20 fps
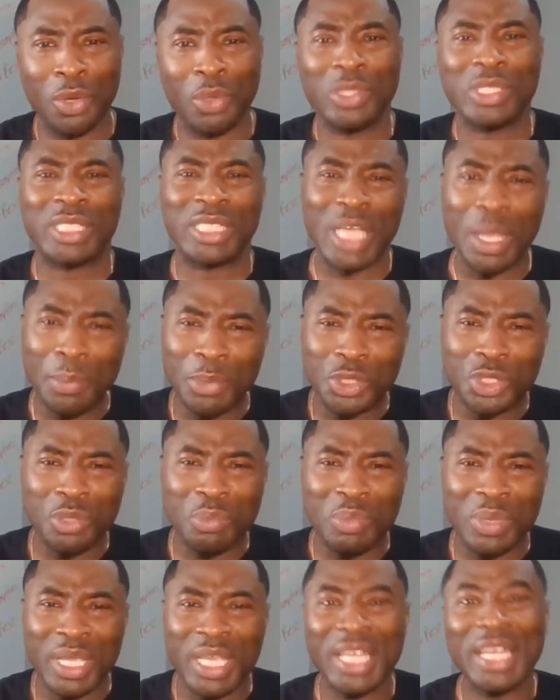say what you
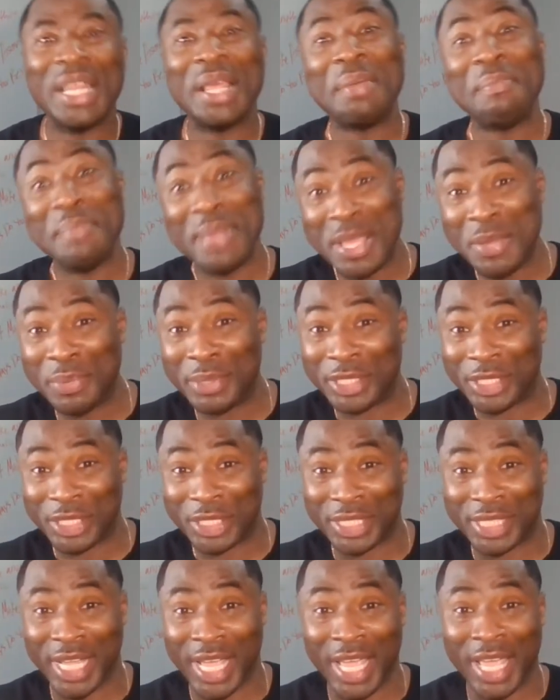mean what you
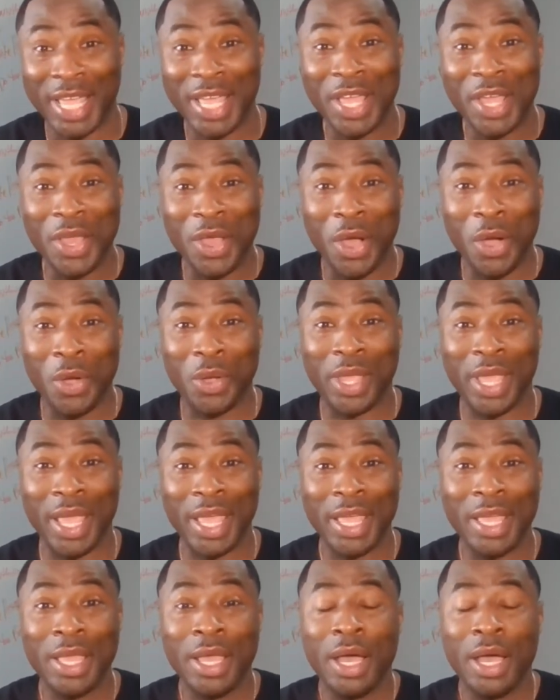say, okay?